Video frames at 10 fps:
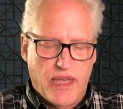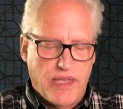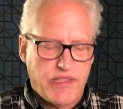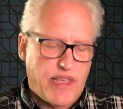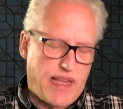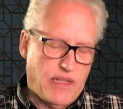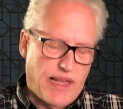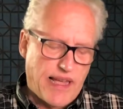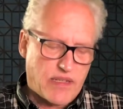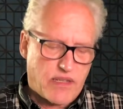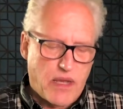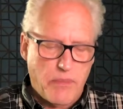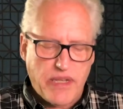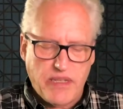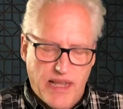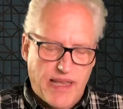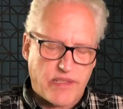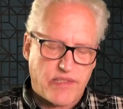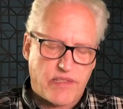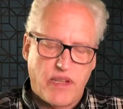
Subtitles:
his intellect coming next,